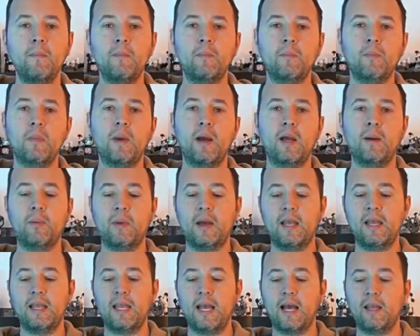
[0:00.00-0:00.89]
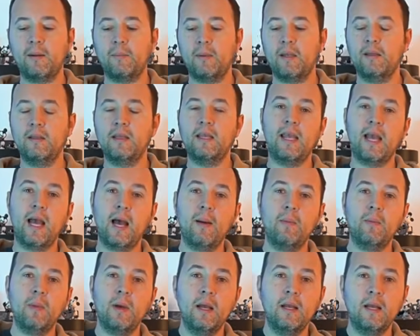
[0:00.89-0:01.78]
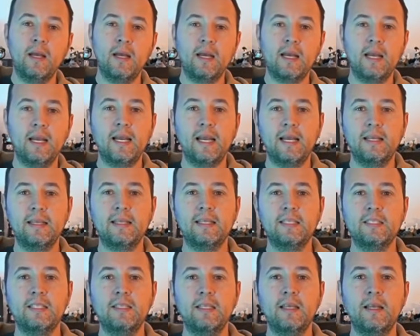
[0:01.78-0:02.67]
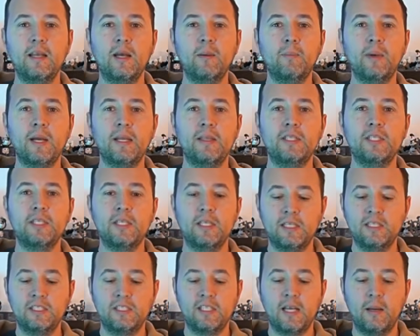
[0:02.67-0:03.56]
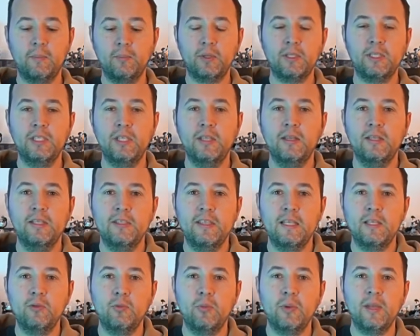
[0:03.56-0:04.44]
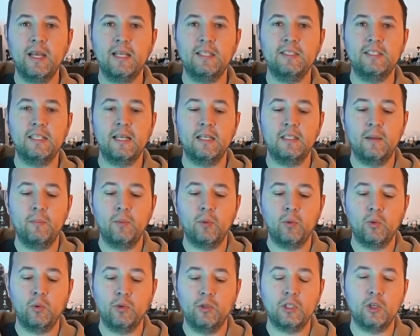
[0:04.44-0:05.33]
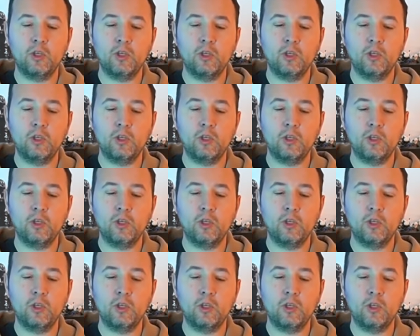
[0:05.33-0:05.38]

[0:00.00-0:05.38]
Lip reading: What I really like about the camera, and this is in our practical example here, is that when I set up all the